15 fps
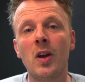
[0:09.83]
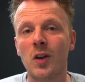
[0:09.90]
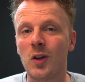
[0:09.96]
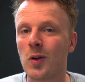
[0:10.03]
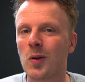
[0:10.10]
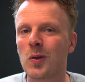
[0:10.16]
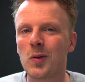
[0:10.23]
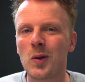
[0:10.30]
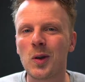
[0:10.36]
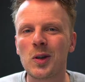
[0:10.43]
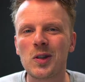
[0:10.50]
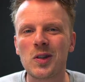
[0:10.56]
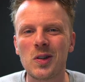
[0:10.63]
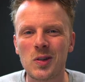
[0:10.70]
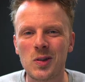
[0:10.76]
your
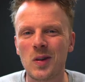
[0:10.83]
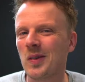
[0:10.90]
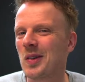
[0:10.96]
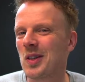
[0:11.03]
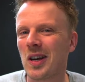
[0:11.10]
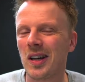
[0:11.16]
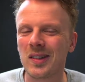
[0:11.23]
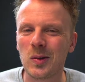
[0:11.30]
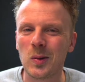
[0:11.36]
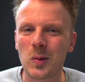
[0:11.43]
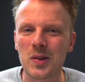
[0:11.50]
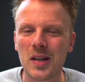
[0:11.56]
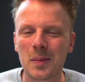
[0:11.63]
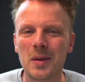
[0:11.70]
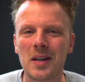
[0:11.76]
first server-side Google
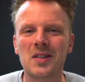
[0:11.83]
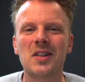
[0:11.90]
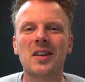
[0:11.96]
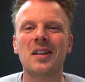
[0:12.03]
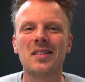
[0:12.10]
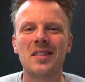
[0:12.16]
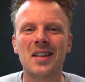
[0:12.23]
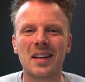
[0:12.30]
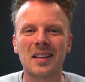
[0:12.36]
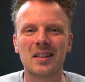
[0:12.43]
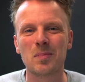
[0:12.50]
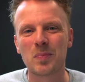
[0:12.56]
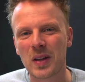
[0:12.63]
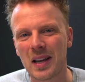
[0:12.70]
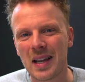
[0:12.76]
Tag Manager container.
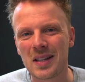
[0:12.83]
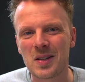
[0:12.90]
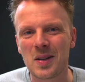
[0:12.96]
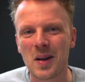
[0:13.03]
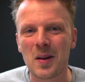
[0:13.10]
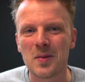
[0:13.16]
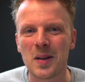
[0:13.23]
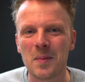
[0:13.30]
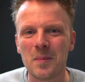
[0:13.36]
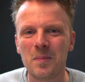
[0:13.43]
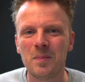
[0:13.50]
Let's dive in.